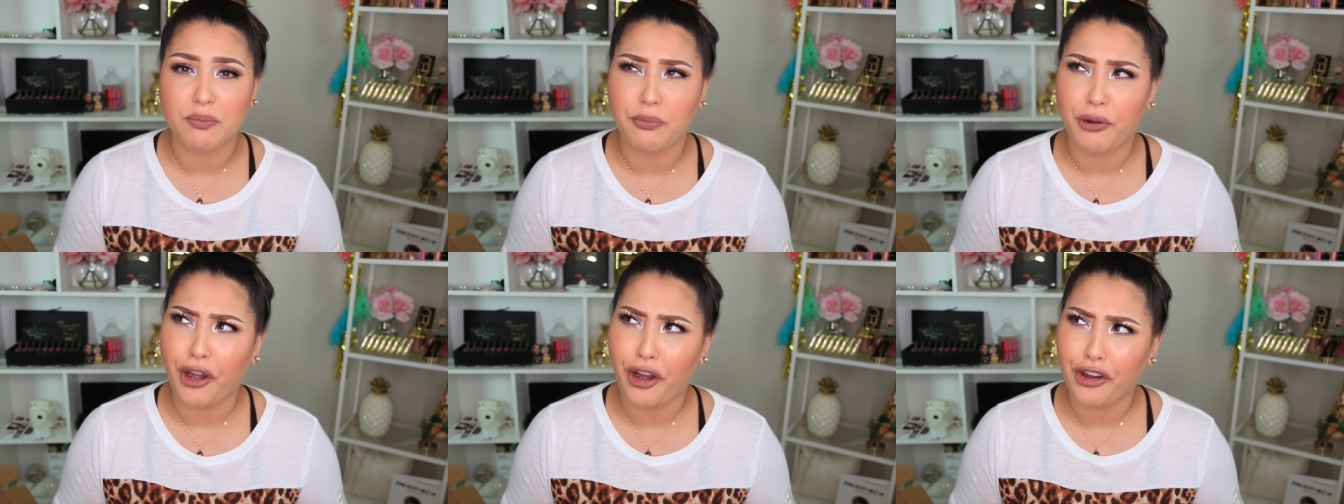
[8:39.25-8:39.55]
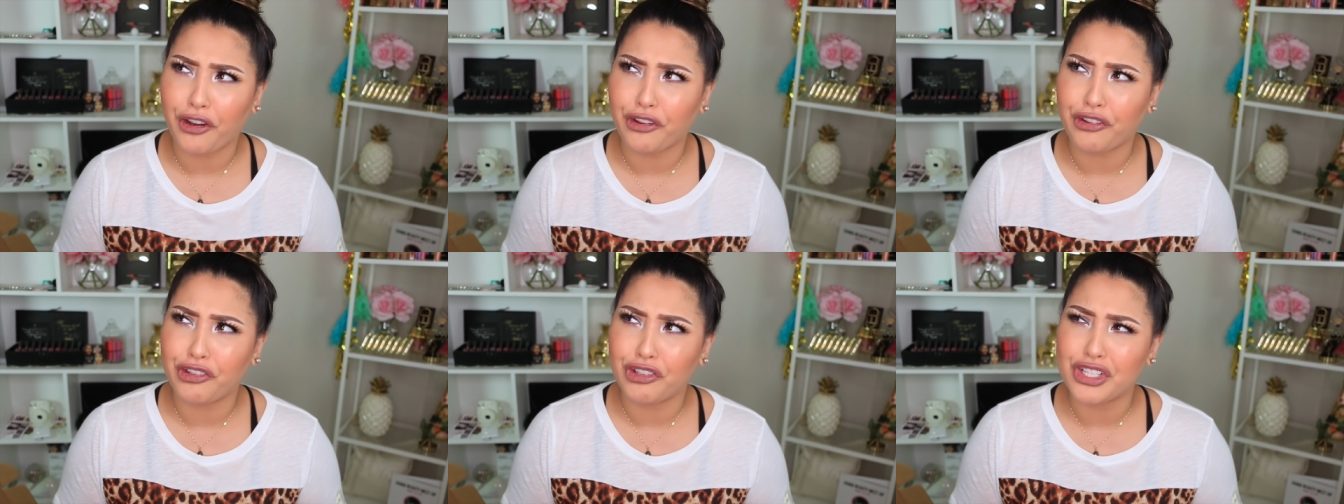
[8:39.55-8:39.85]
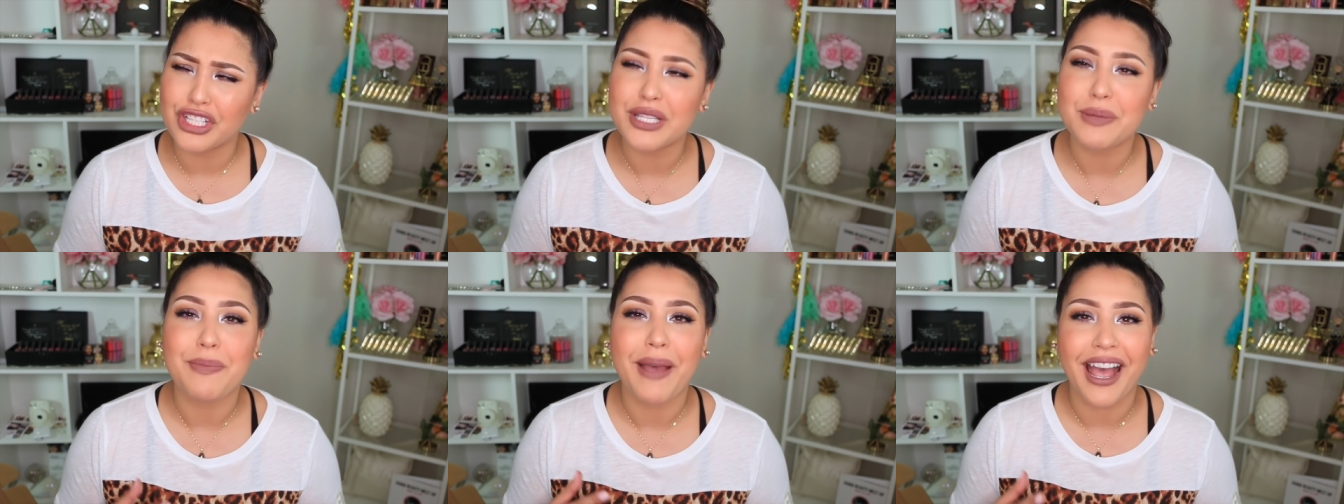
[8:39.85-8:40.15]

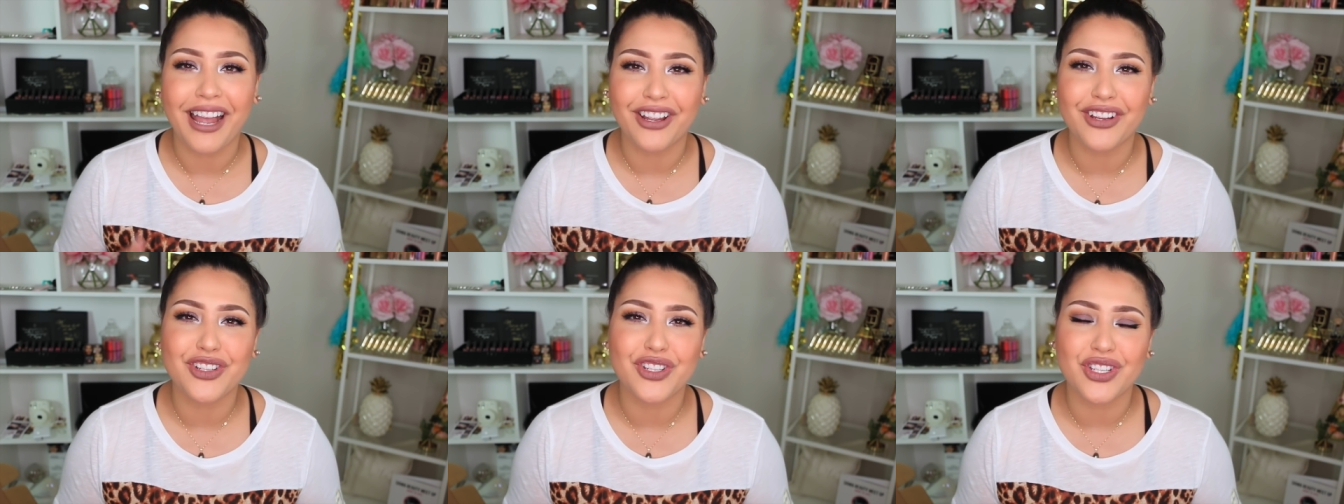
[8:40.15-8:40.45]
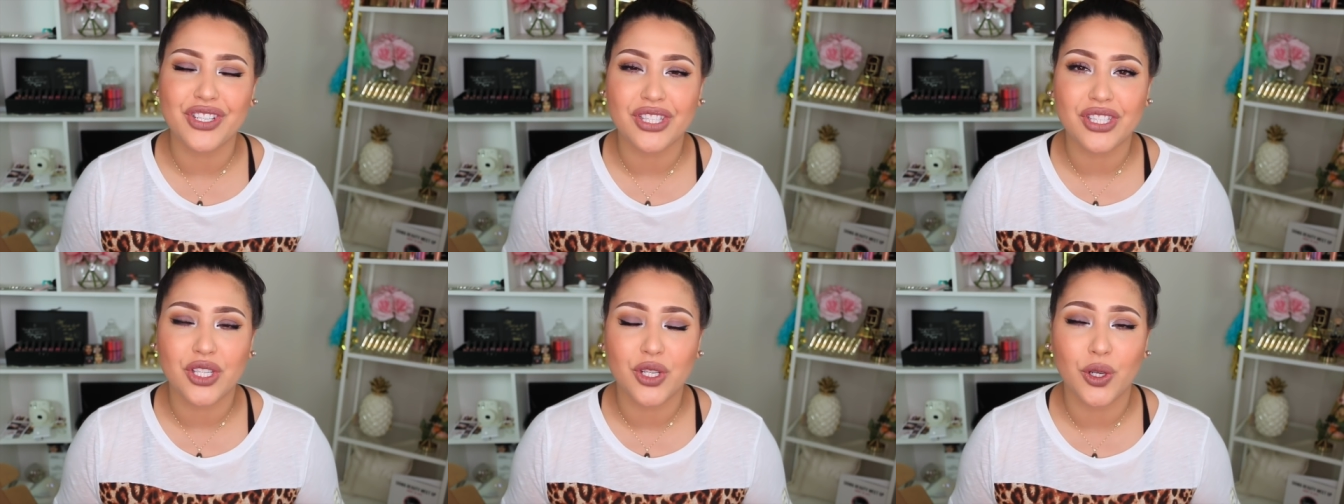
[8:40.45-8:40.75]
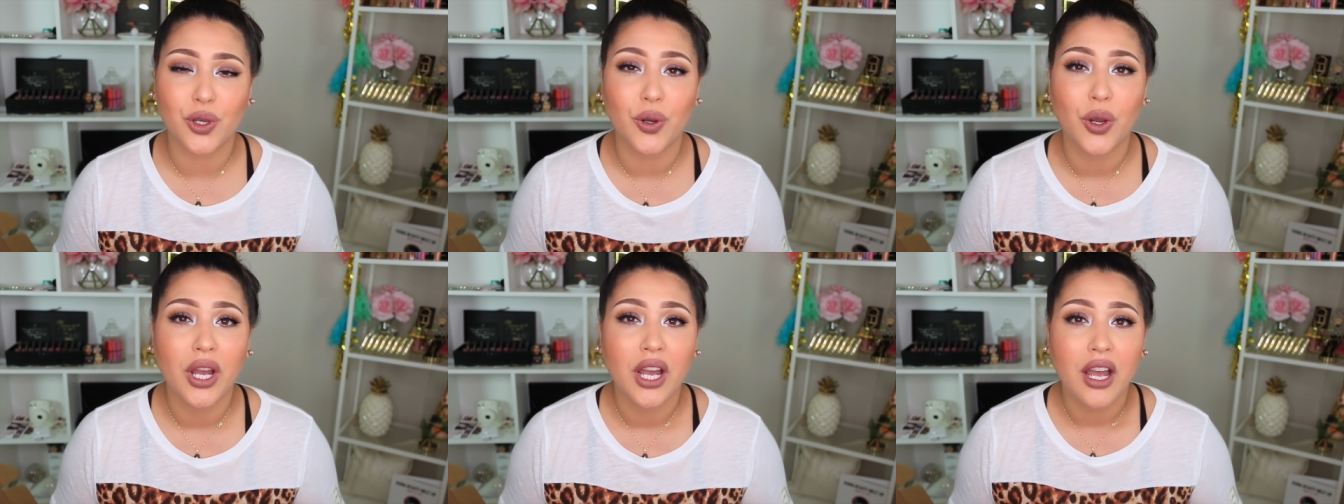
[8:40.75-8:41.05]
packages, packages
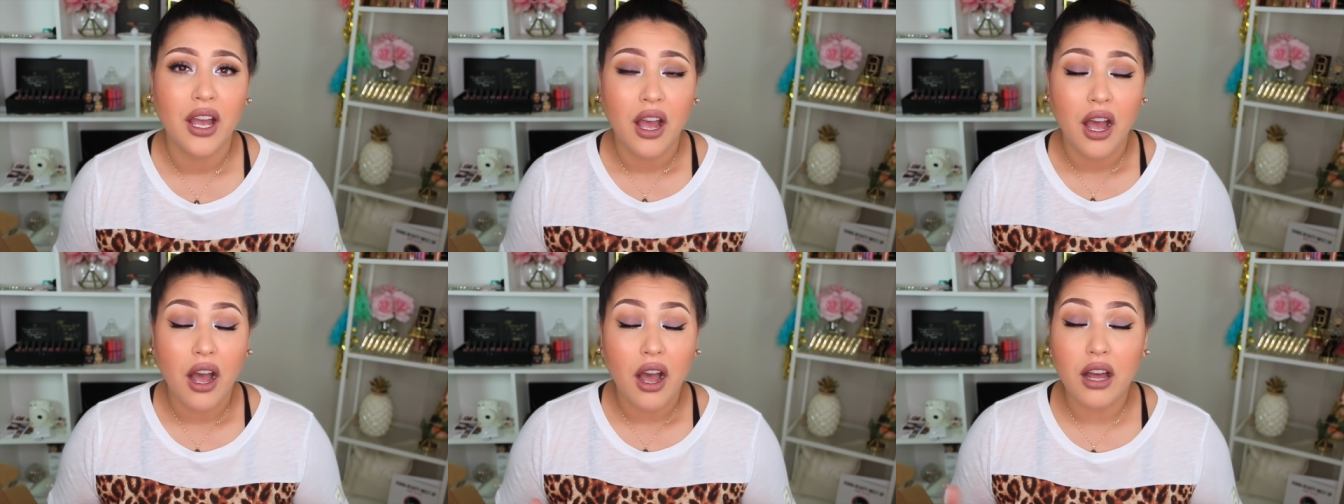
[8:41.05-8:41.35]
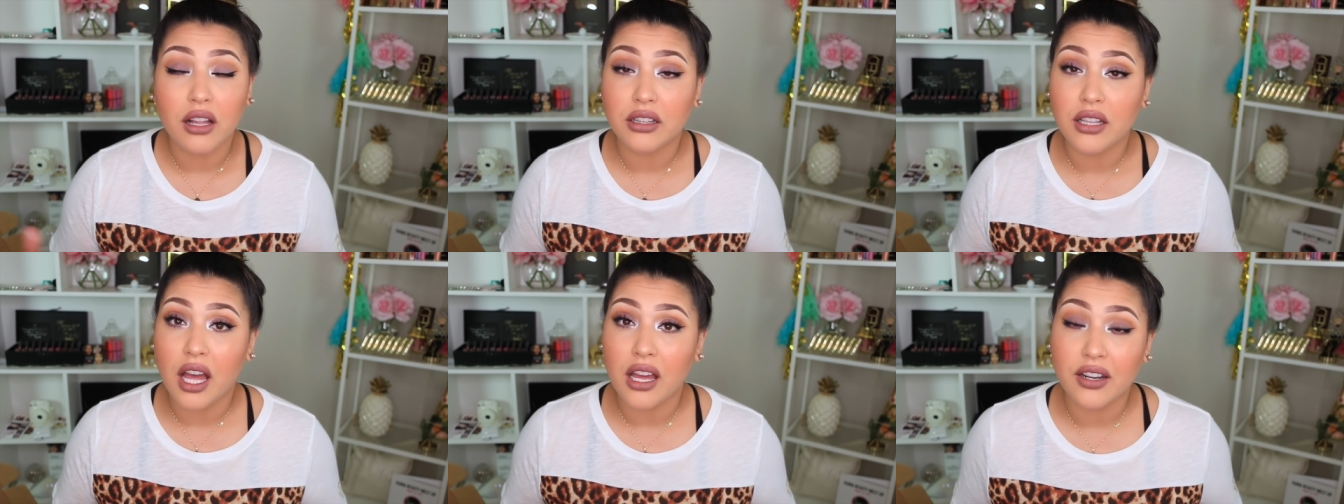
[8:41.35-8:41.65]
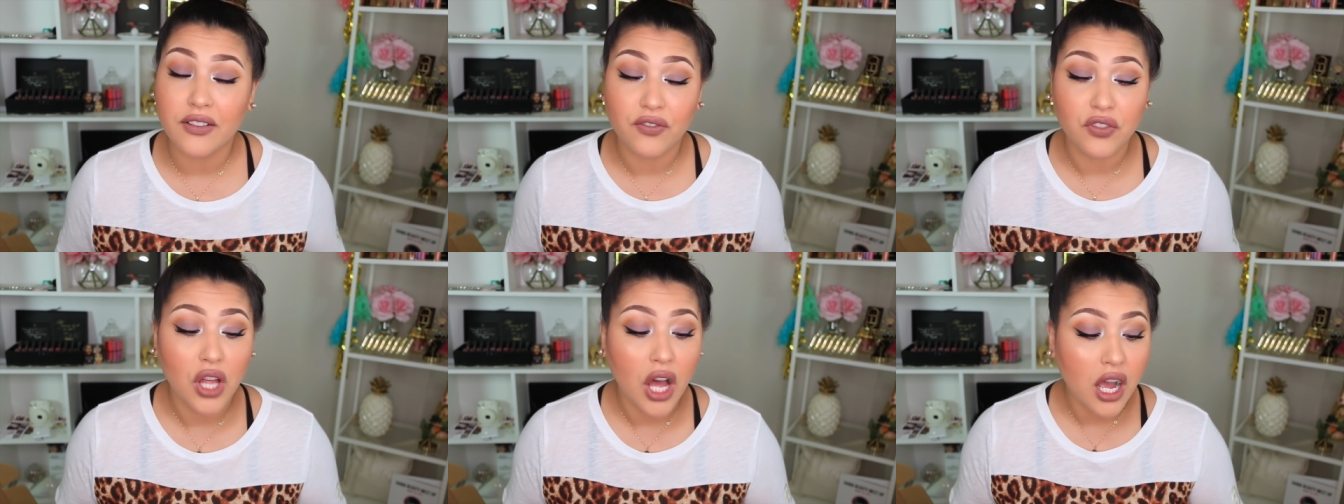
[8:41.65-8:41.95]
to a
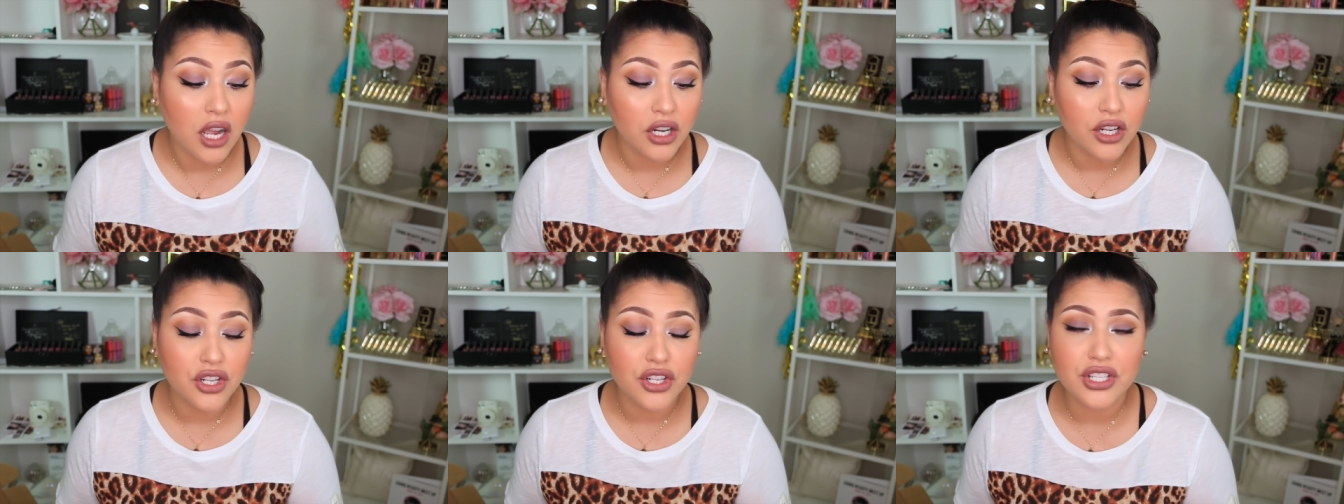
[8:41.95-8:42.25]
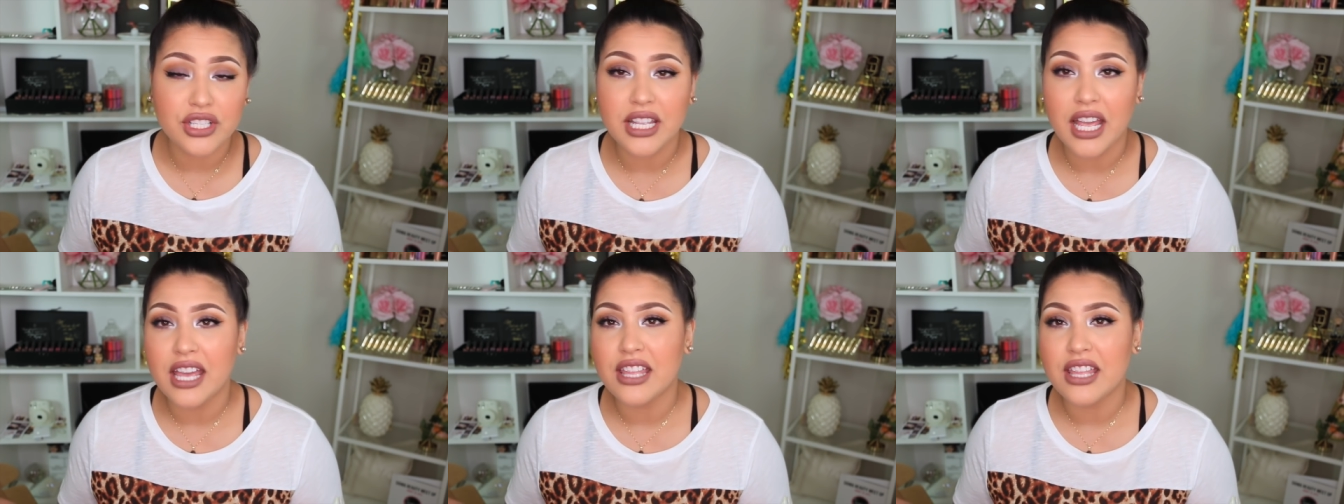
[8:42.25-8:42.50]
lot of vloggers.